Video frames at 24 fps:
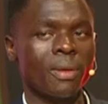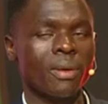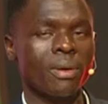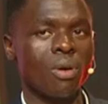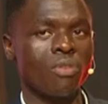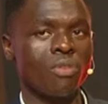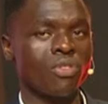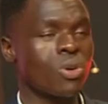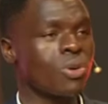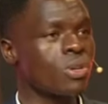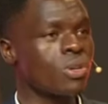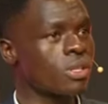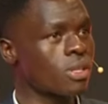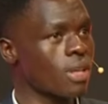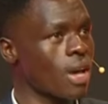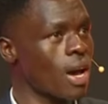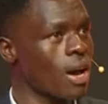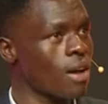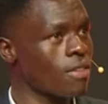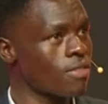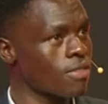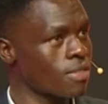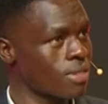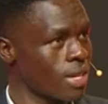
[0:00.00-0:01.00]
of course,
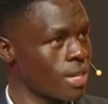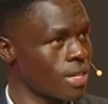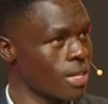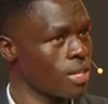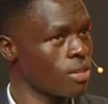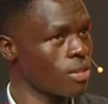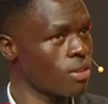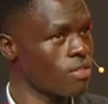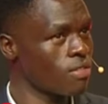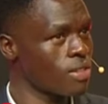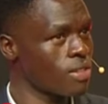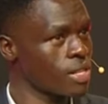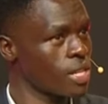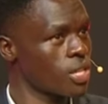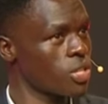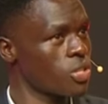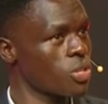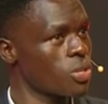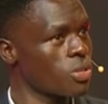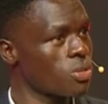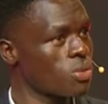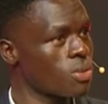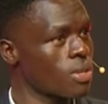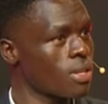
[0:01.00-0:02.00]
I've started
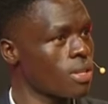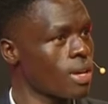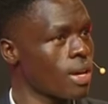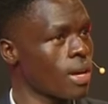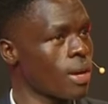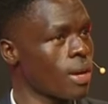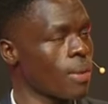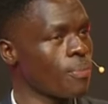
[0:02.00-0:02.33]
conversations with